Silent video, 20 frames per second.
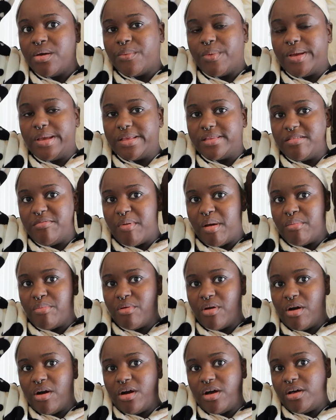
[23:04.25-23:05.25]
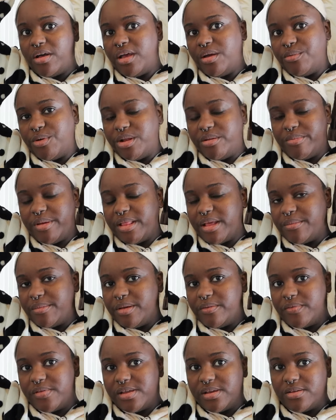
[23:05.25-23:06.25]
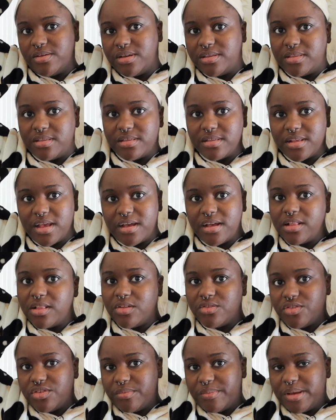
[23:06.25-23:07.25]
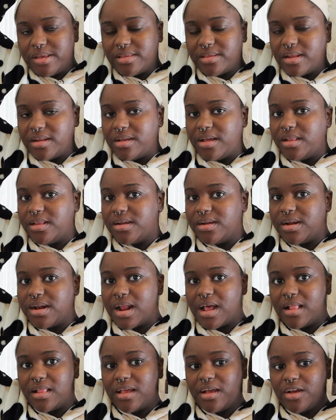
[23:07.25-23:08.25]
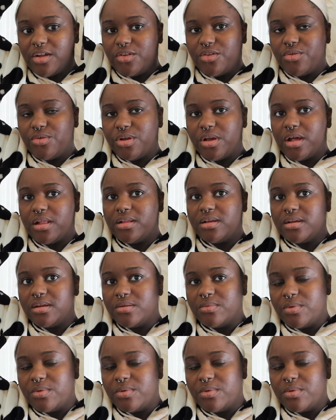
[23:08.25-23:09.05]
where you can see my bra, it wouldn't be that big of a deal because it's like closer to my skin color and not like a nude color.